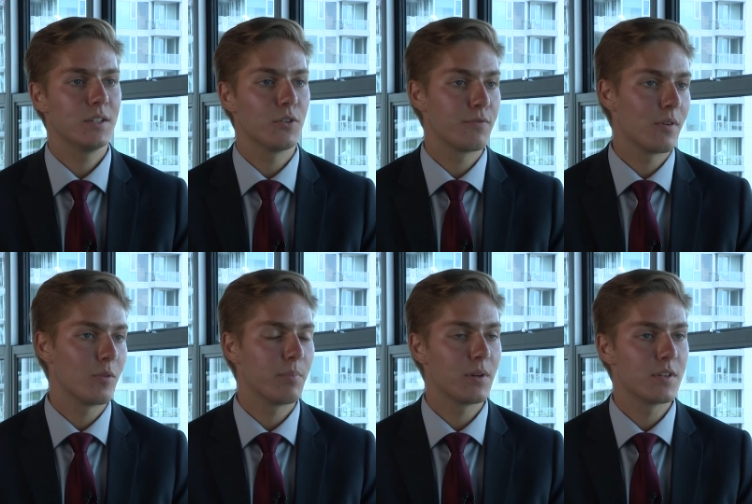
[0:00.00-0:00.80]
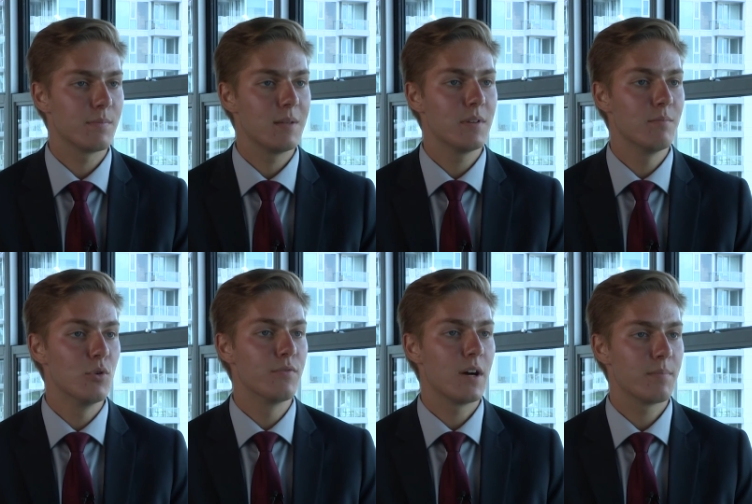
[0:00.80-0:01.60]
your former players maybe
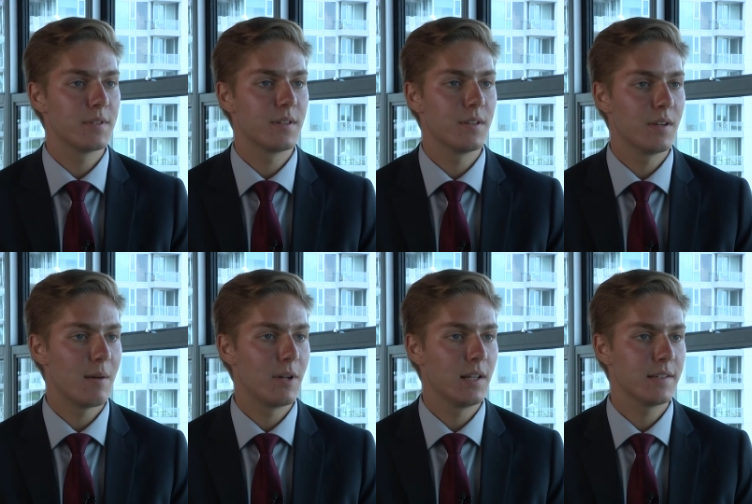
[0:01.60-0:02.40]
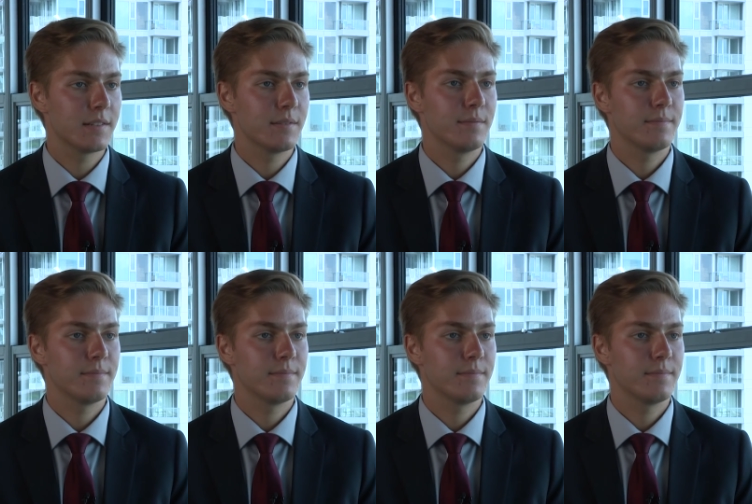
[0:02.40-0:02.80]
move up into the MLS?